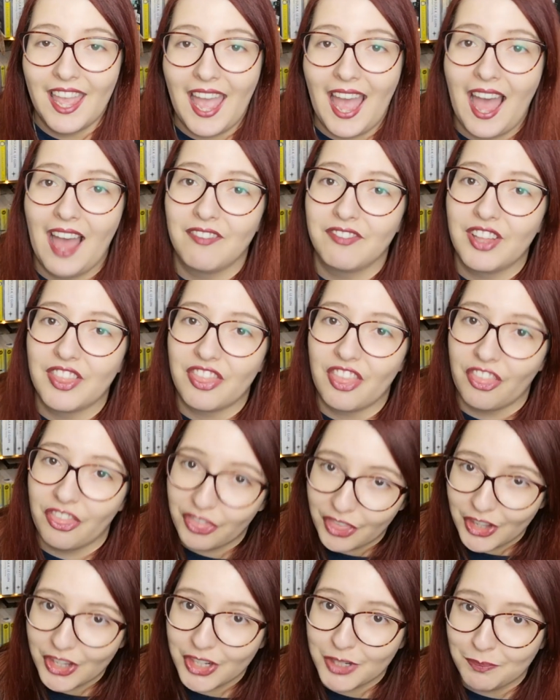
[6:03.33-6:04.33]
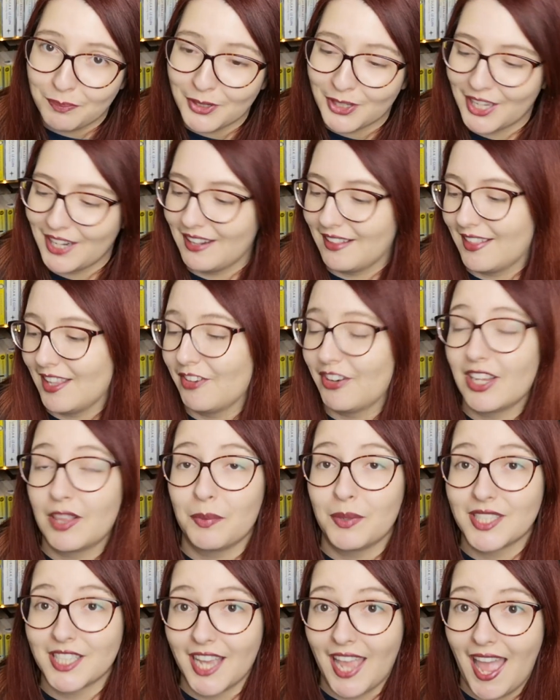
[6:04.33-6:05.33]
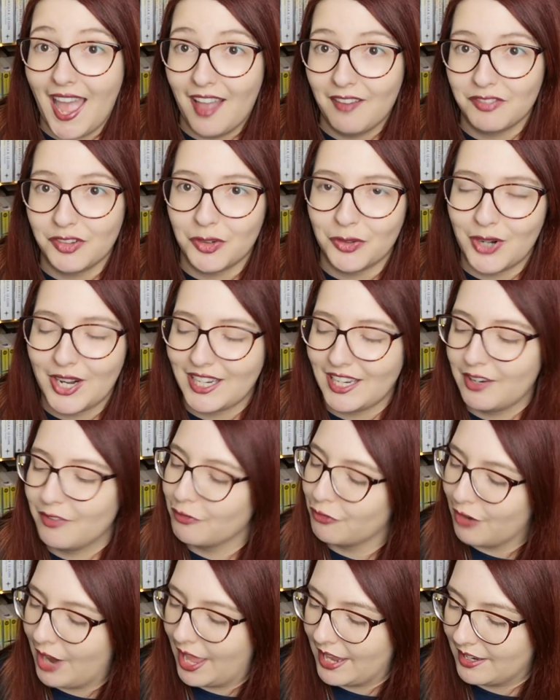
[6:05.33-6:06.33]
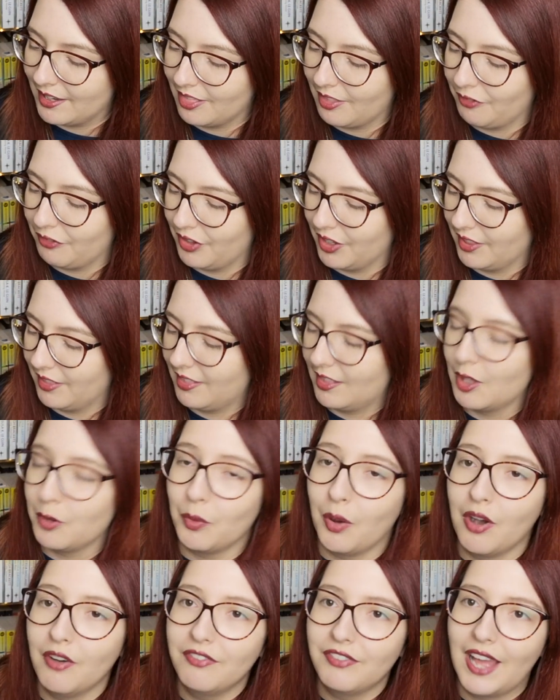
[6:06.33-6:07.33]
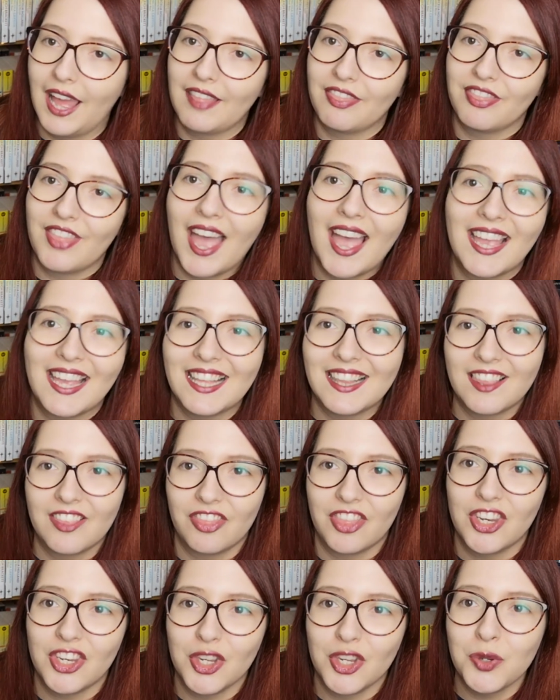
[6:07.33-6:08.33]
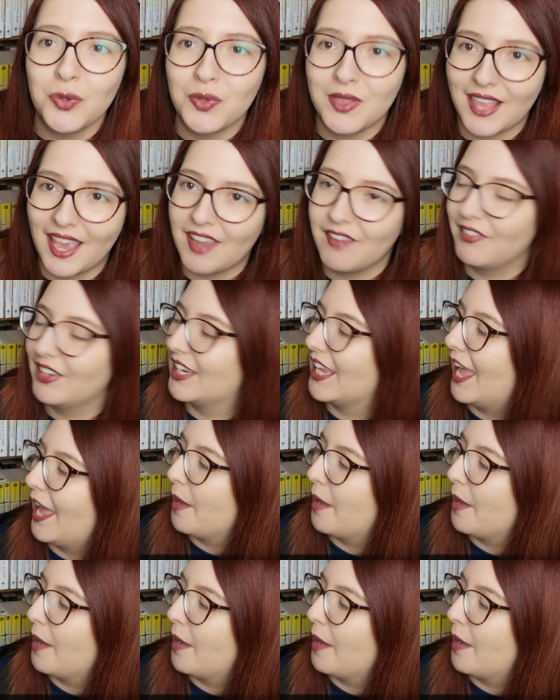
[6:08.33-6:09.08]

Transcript: I have the third book in a series, which I have already read the first two of, and that is the new David